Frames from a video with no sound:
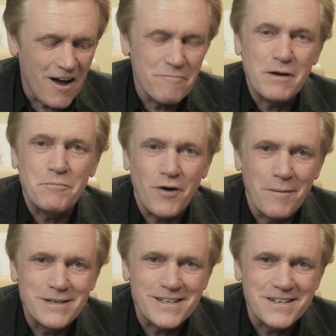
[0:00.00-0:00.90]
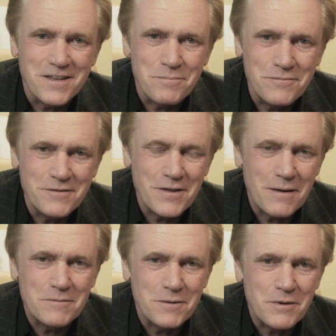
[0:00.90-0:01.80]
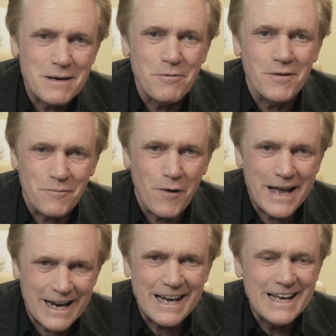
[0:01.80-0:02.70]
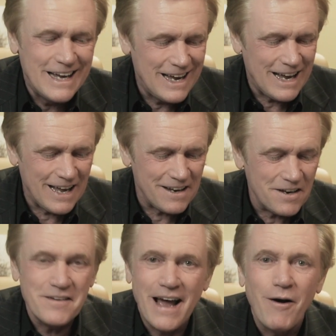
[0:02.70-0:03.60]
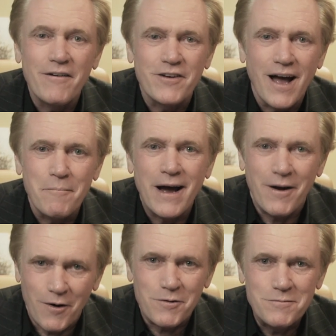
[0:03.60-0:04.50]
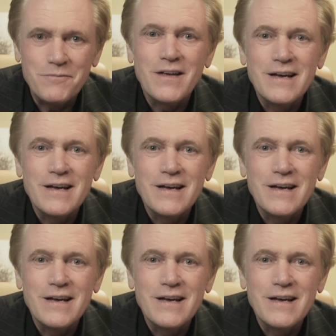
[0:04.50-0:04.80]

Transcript: I've been promising to them to people and waiting, and now I've got my own.